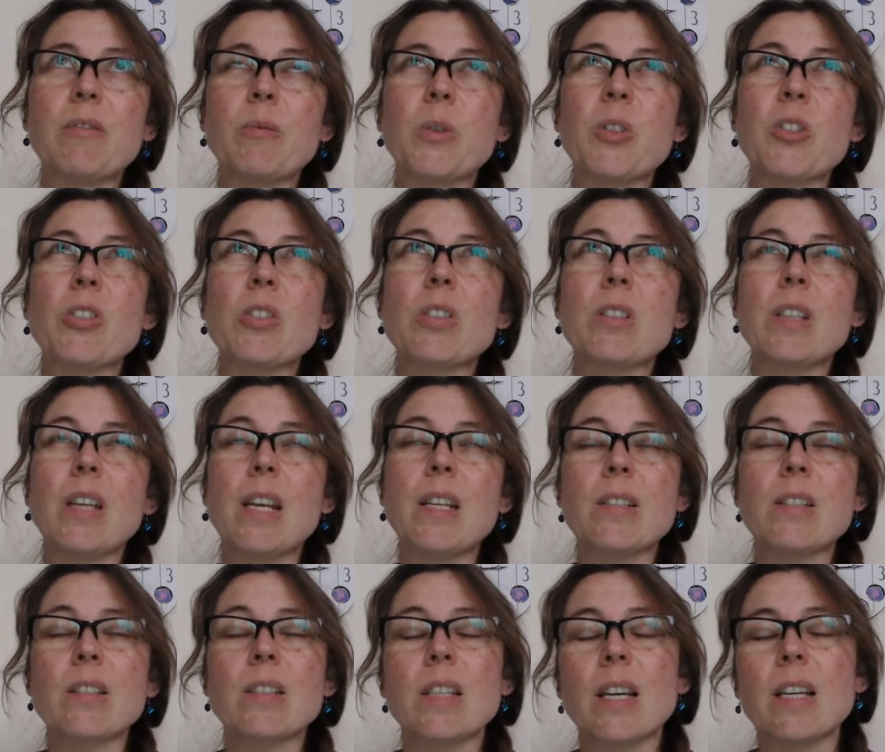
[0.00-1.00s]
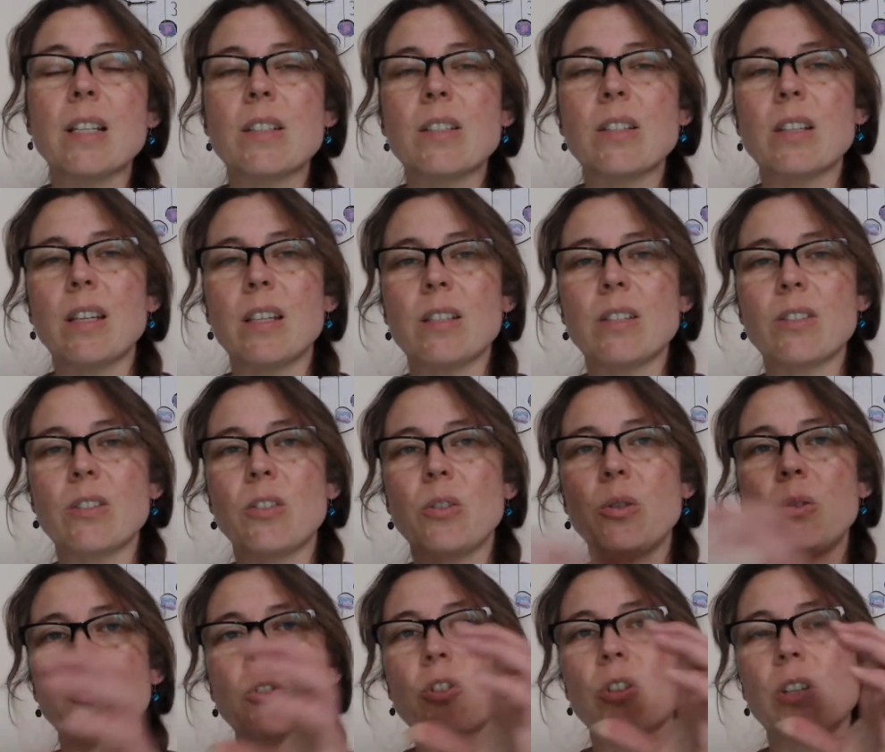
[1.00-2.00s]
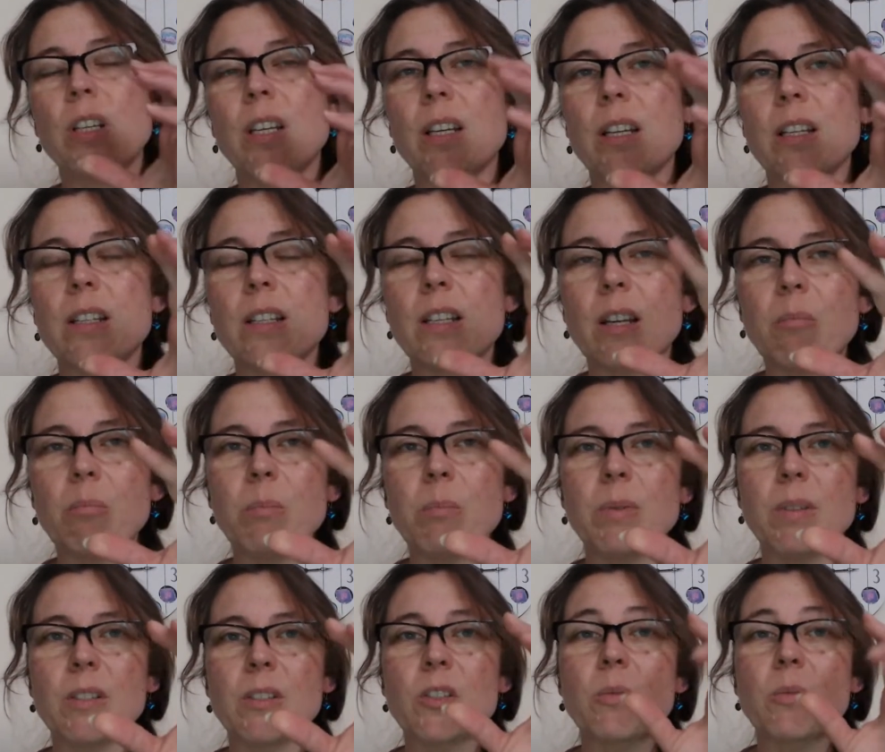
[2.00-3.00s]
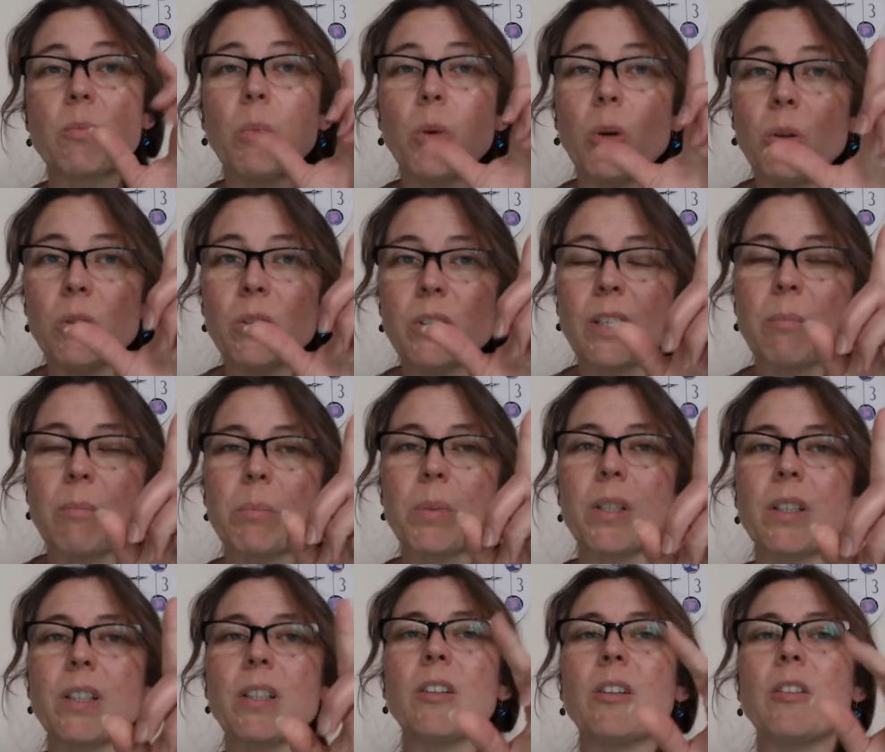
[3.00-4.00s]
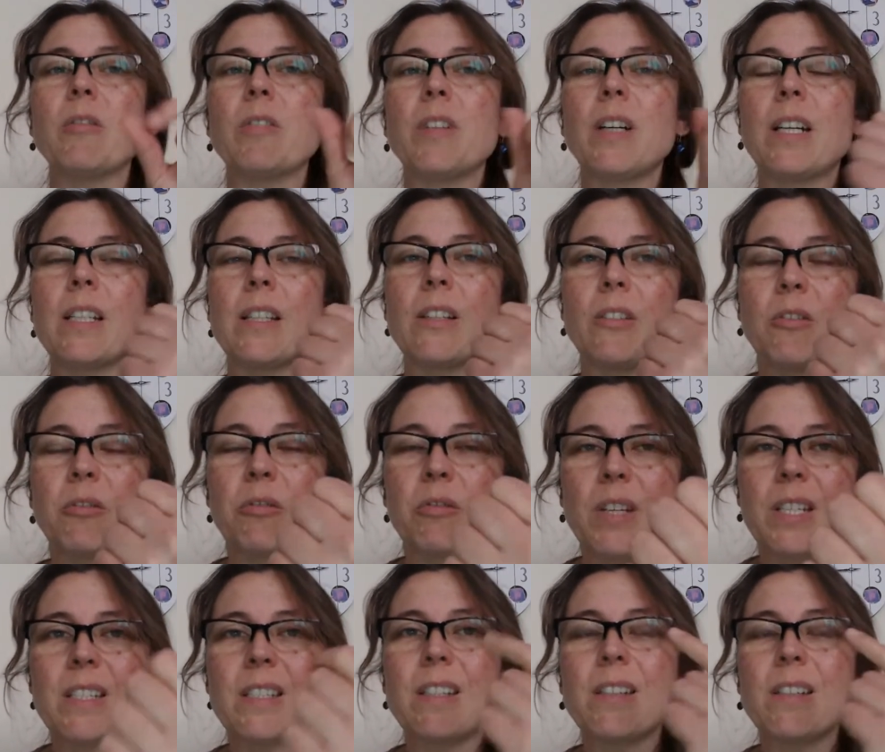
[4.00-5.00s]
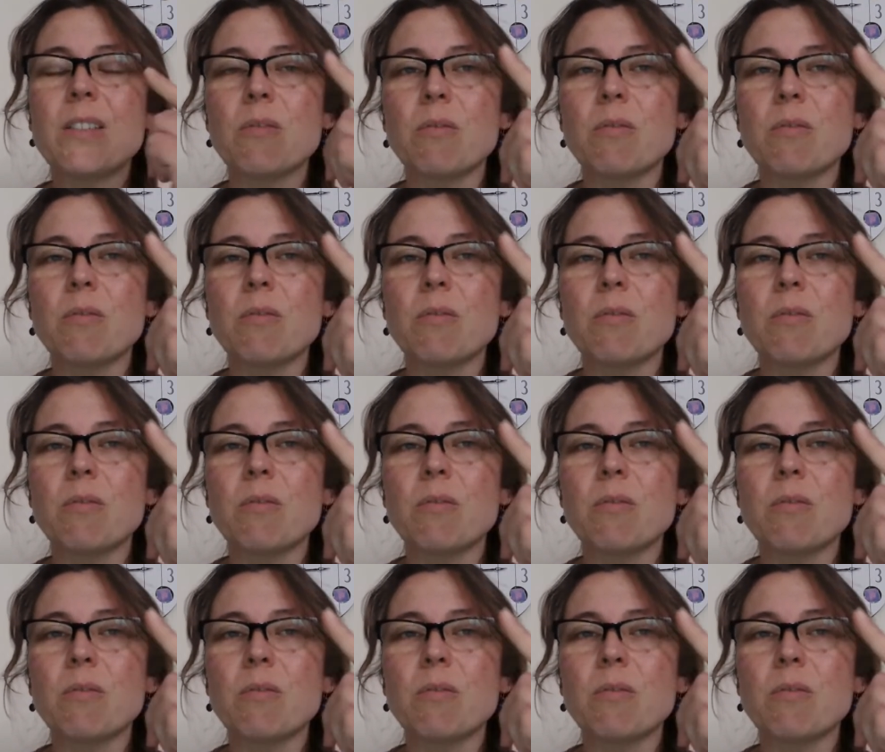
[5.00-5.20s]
states that it's usually a small number of either offenders,